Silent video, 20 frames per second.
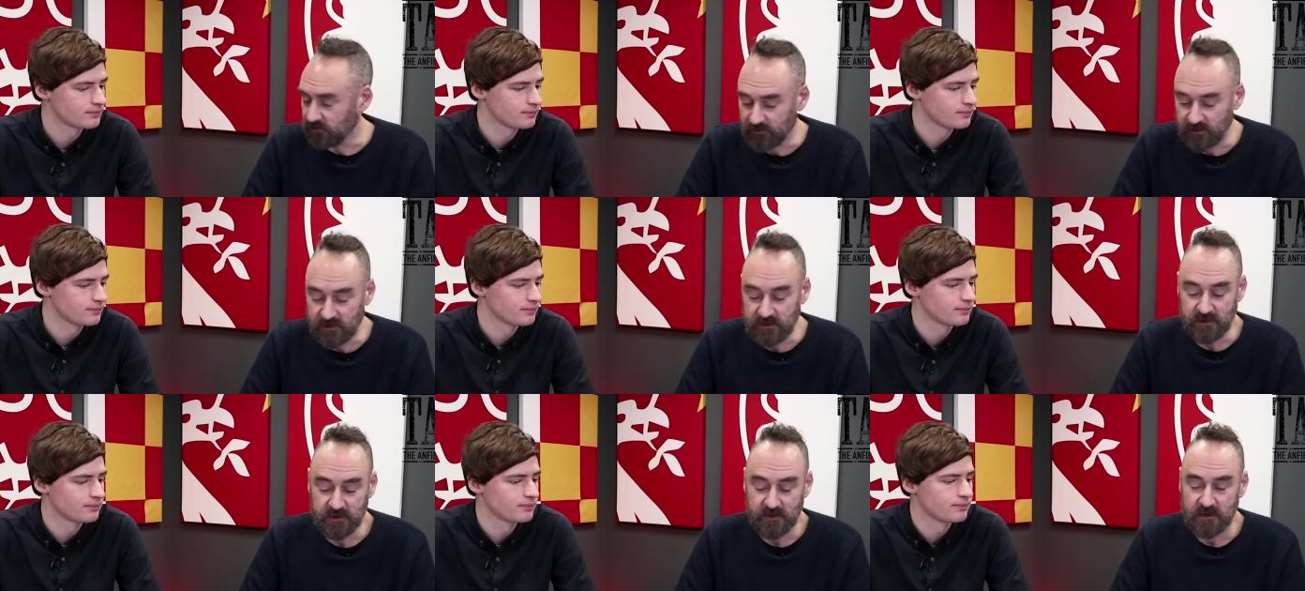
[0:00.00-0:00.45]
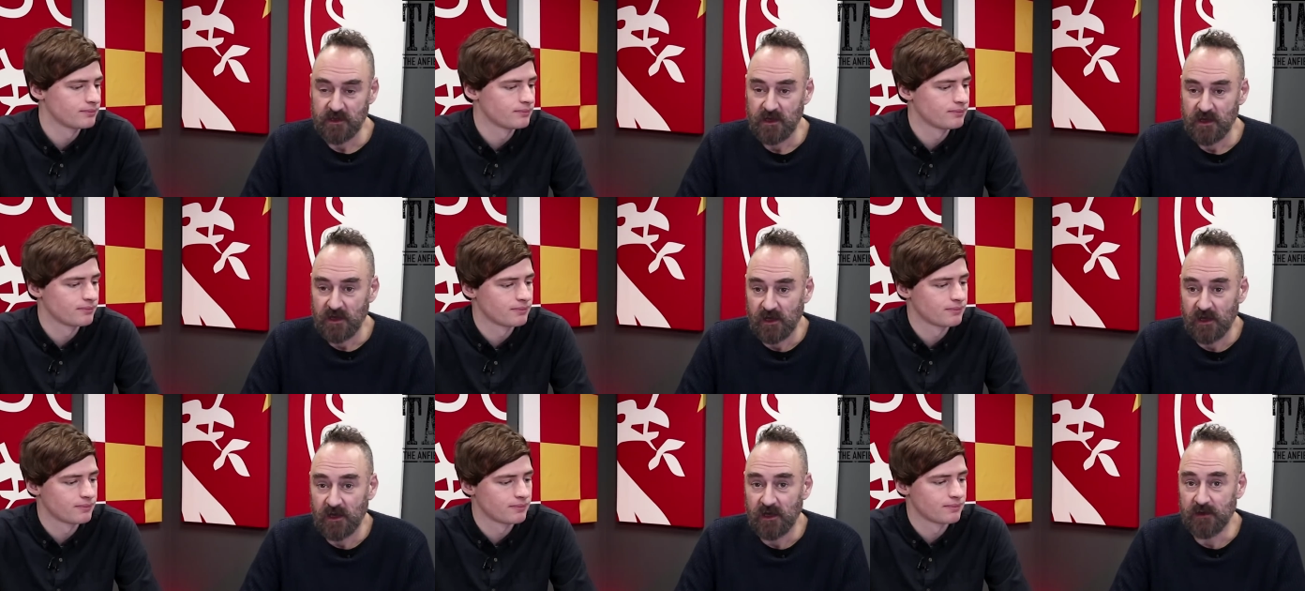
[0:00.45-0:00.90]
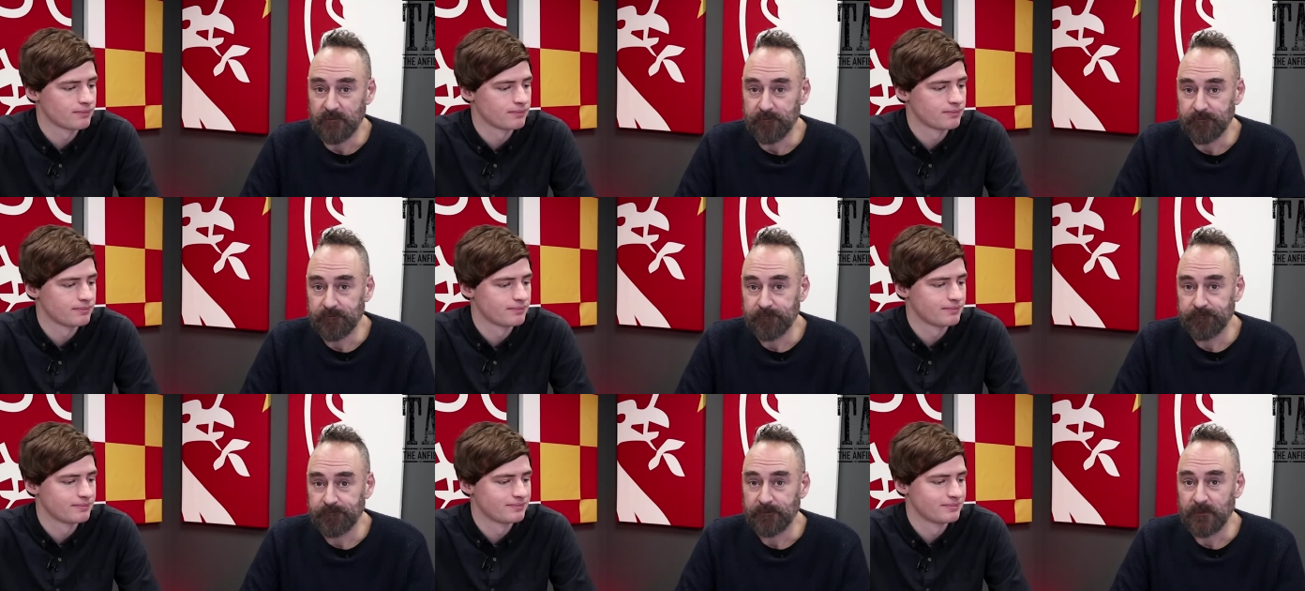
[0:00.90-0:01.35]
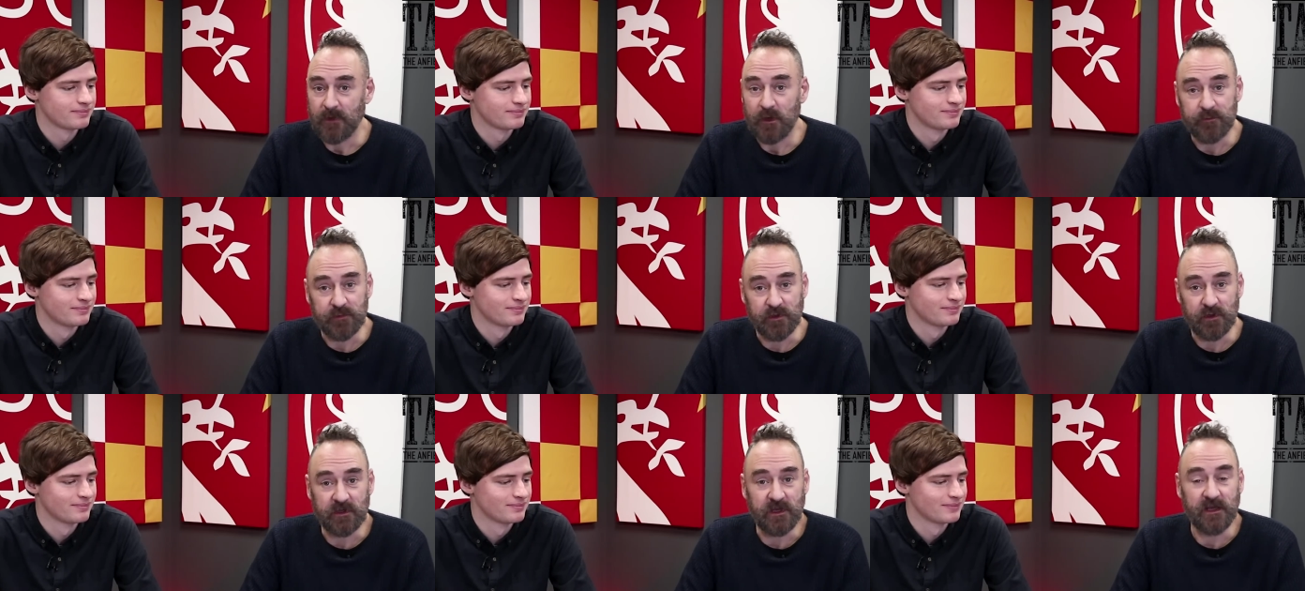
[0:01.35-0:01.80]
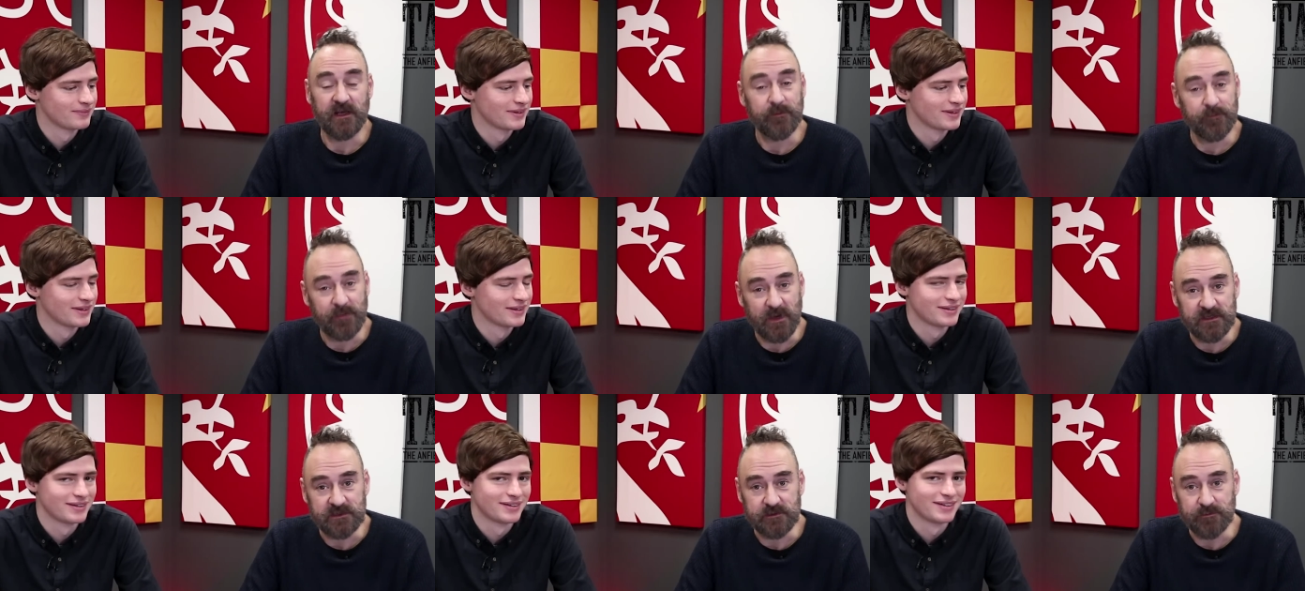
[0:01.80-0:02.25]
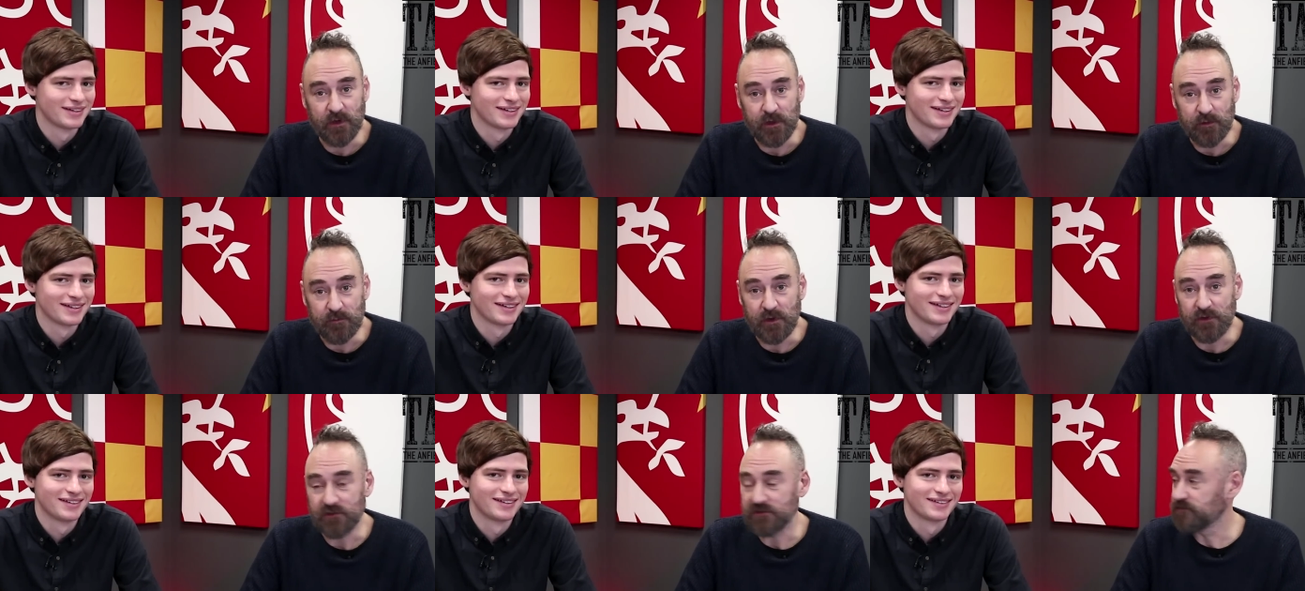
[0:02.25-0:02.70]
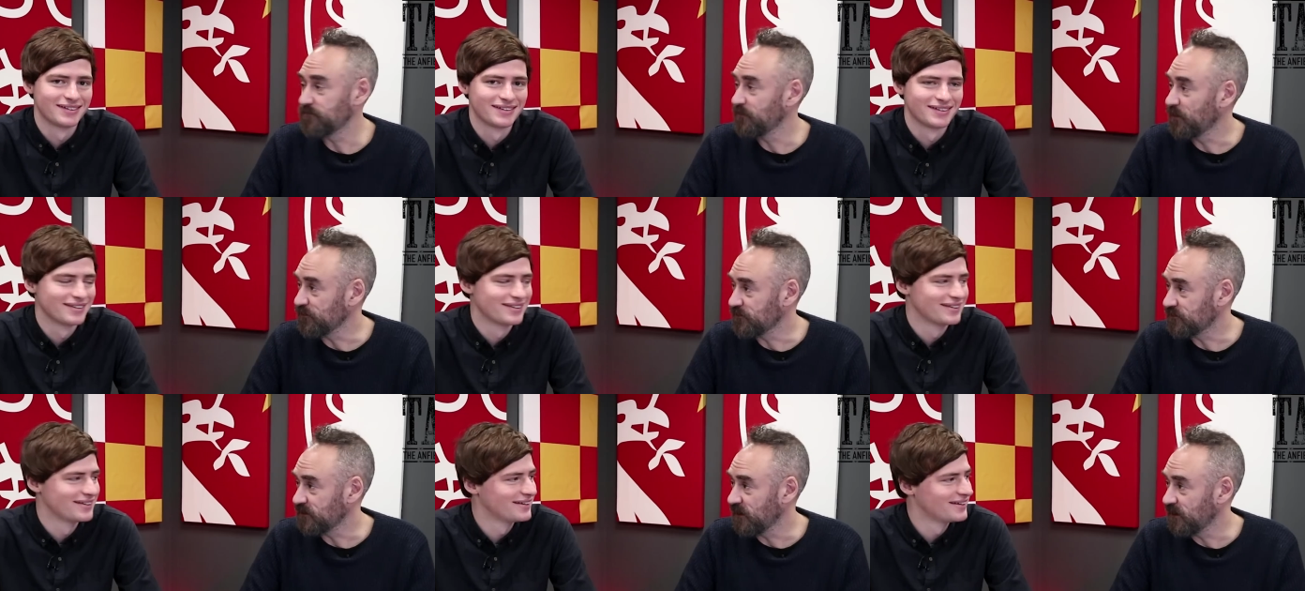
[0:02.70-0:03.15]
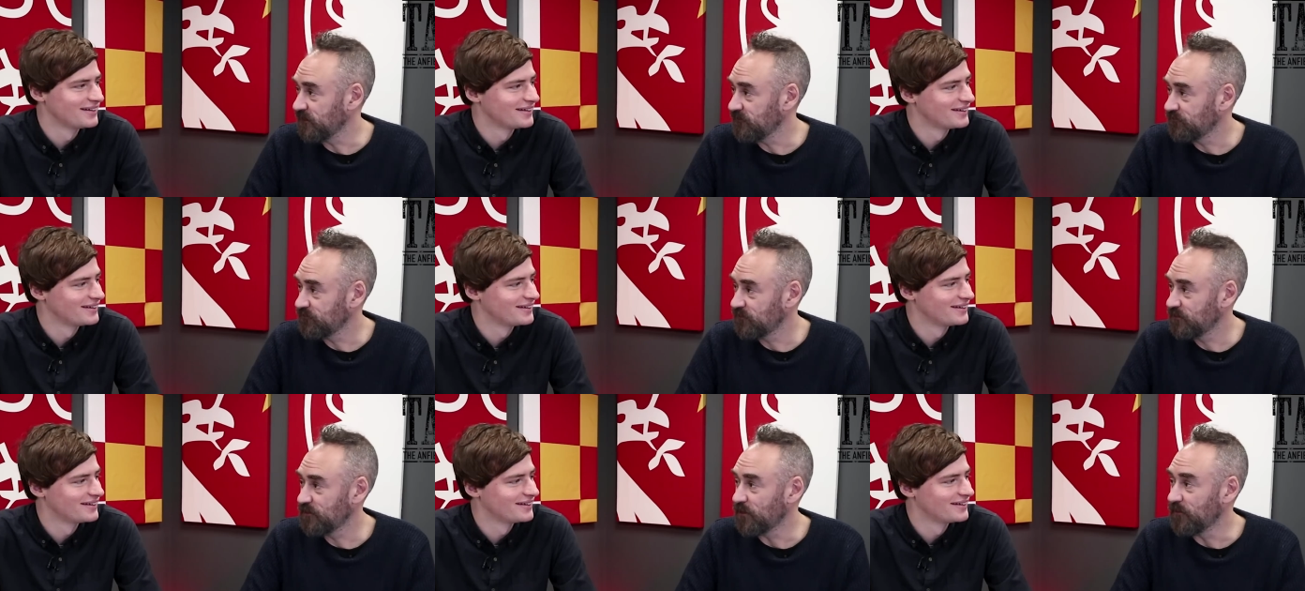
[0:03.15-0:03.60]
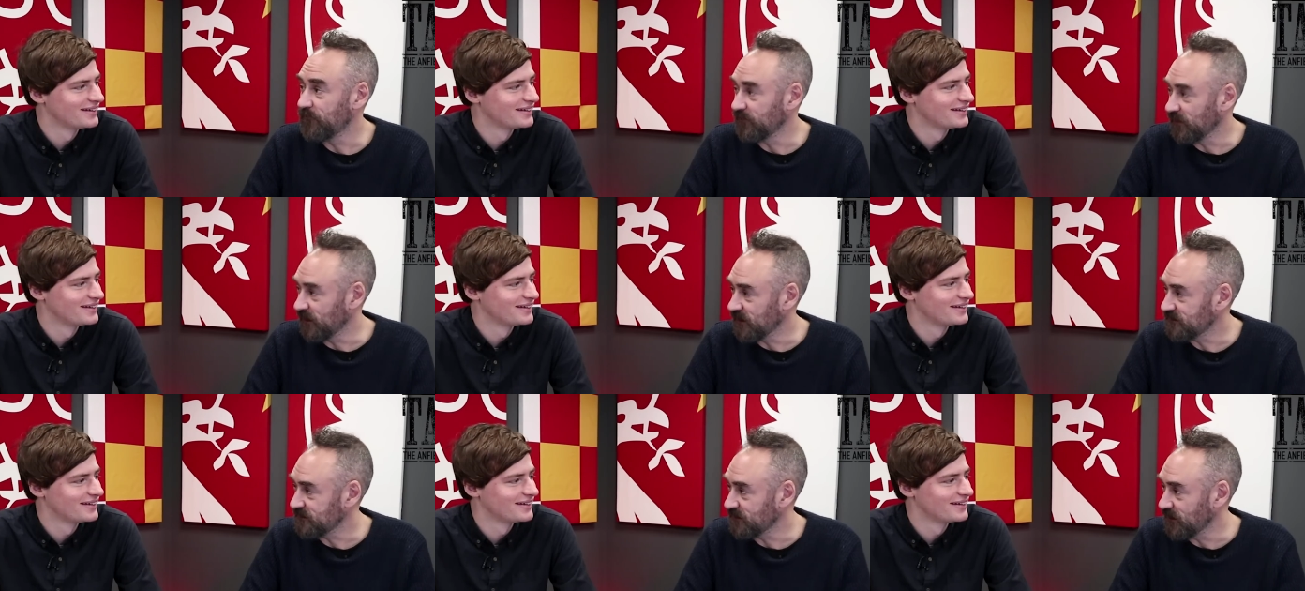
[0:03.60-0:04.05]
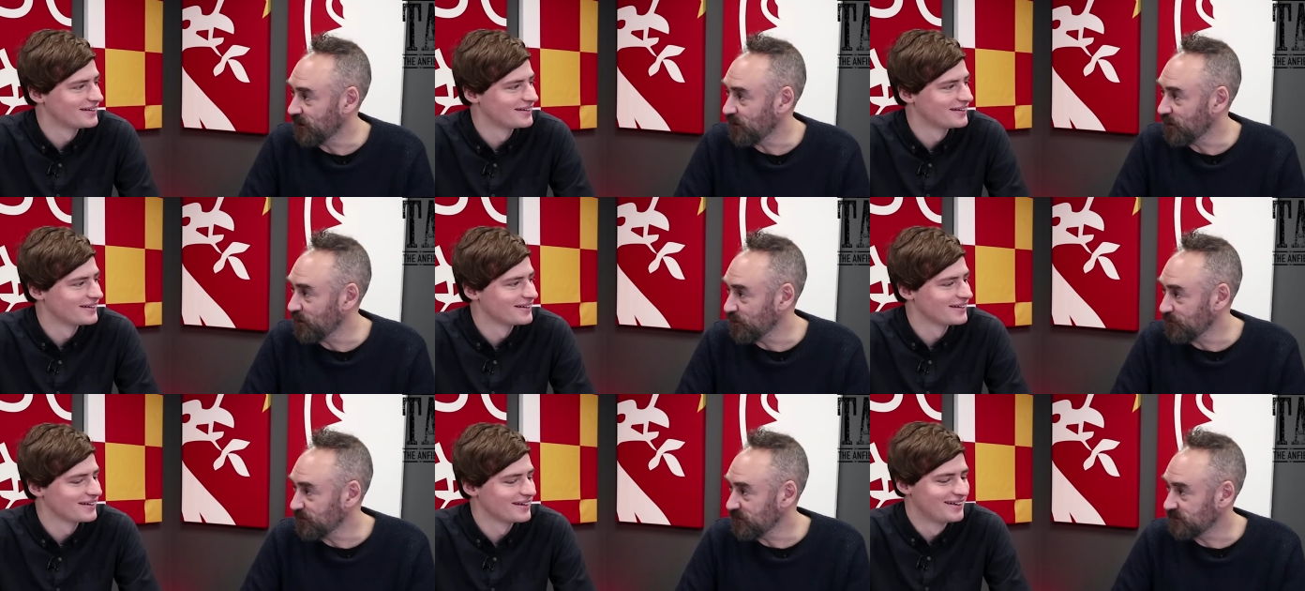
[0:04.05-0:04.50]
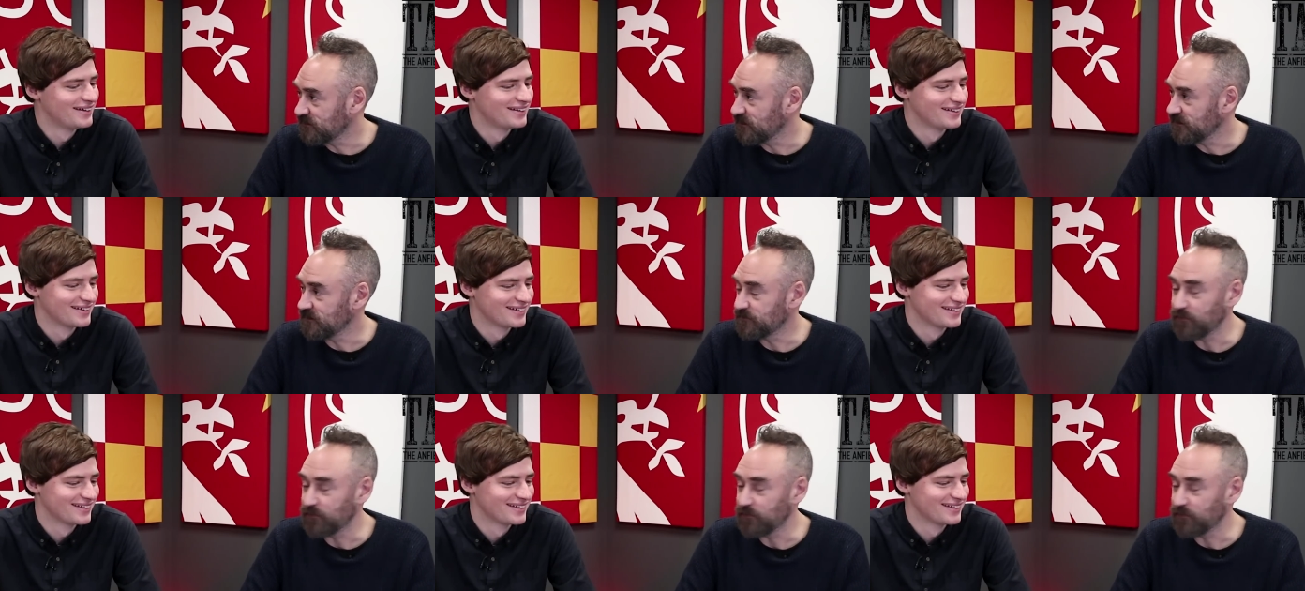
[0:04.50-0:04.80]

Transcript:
Speaker 1: I agree. Hope you're getting better, Mo. Mo's convalescing at home.